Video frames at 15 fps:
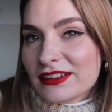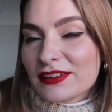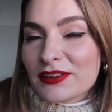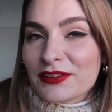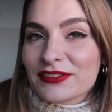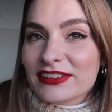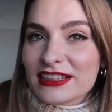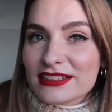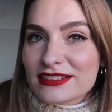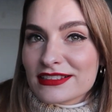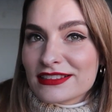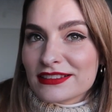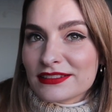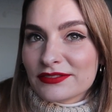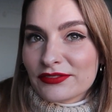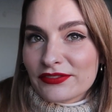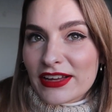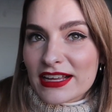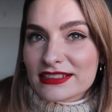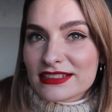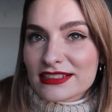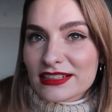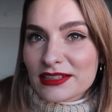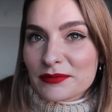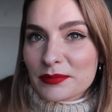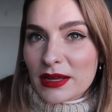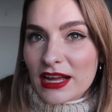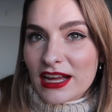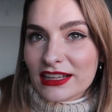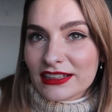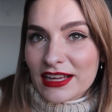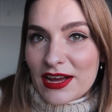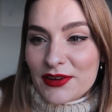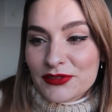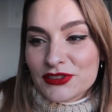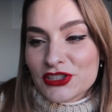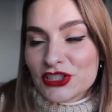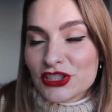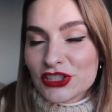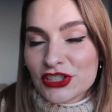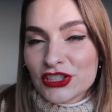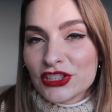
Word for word: Colby's fast asleep on the couch.